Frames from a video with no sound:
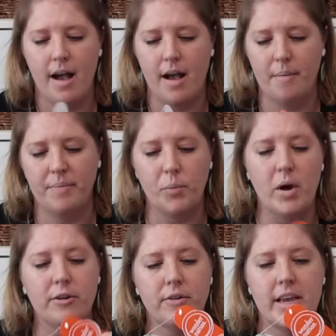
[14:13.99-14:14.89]
Um,
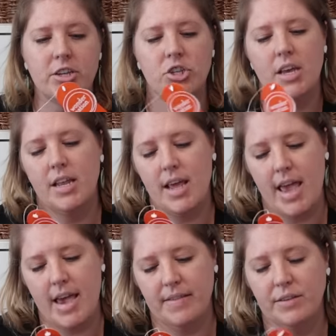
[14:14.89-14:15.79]
Wonder Nation,
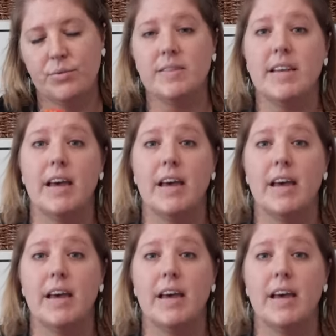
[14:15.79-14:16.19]
and this was